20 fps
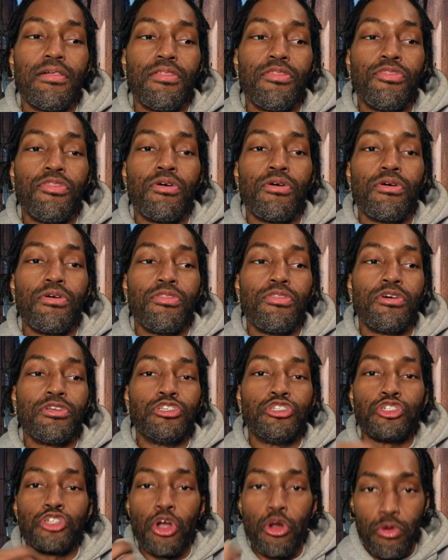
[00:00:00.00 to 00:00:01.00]
the
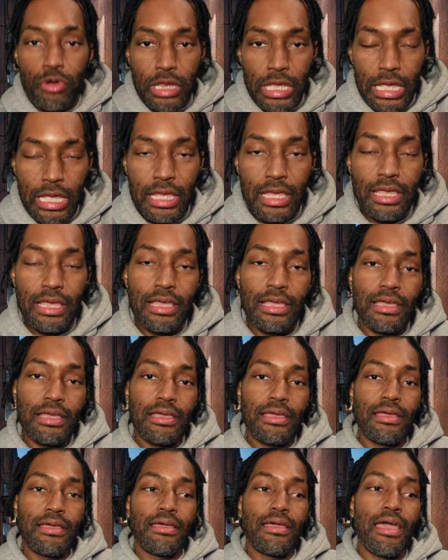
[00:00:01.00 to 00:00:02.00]
journey
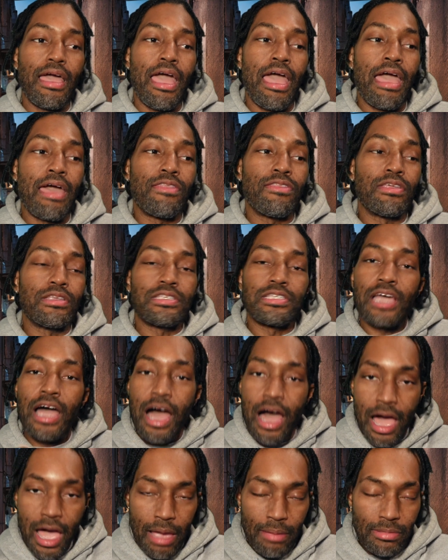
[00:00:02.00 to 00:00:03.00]
and the
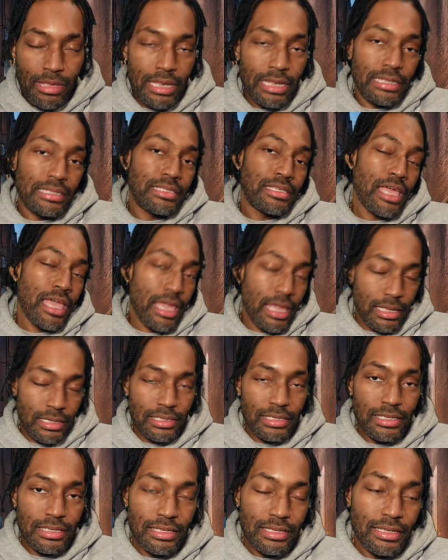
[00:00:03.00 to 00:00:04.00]
time that it
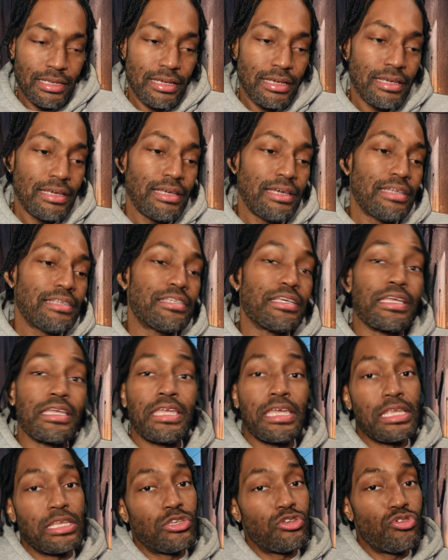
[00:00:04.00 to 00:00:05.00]
takes to
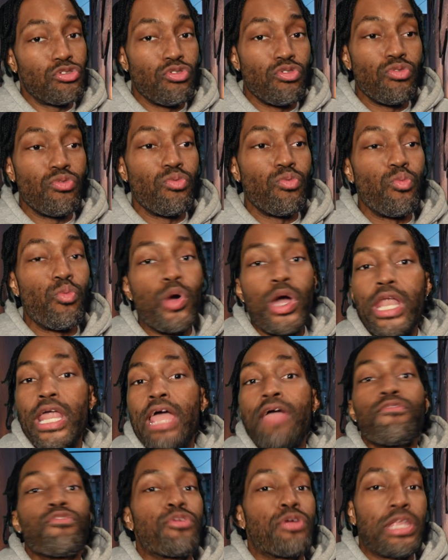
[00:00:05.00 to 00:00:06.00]
get to
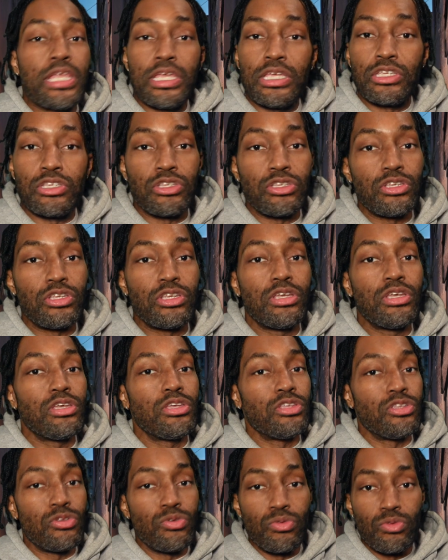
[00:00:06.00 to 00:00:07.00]
whatever it is
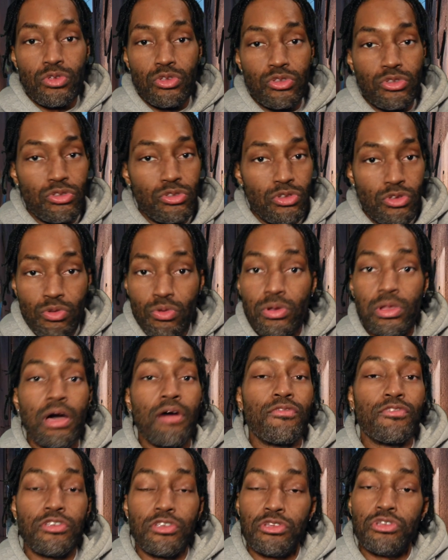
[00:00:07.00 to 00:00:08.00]
you
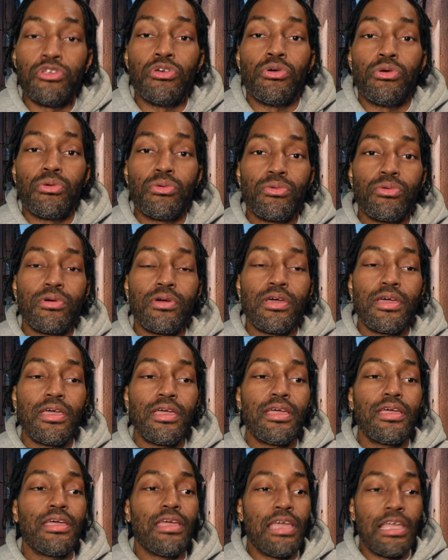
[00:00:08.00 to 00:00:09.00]
love to do.
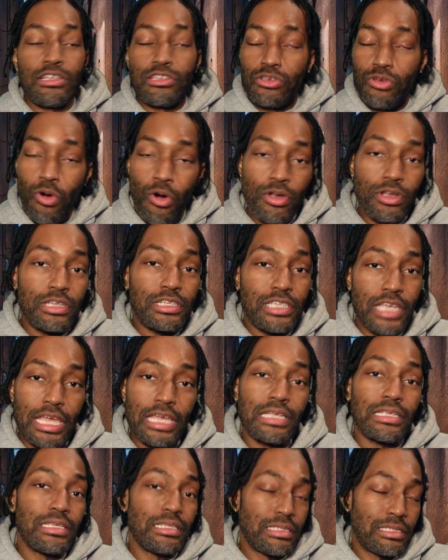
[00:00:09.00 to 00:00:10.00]
It's going to
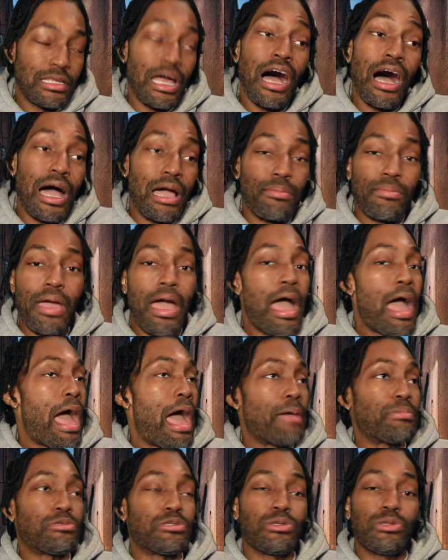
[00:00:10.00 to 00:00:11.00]
take time,
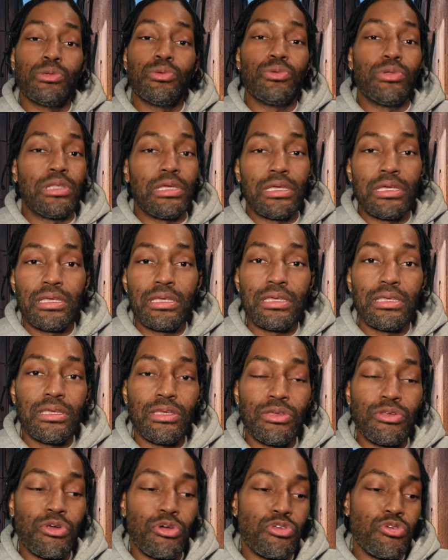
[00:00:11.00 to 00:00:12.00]
absolutely.
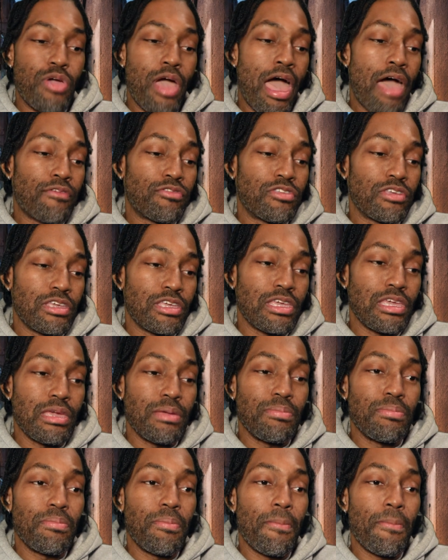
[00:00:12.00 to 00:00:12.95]
You have to keep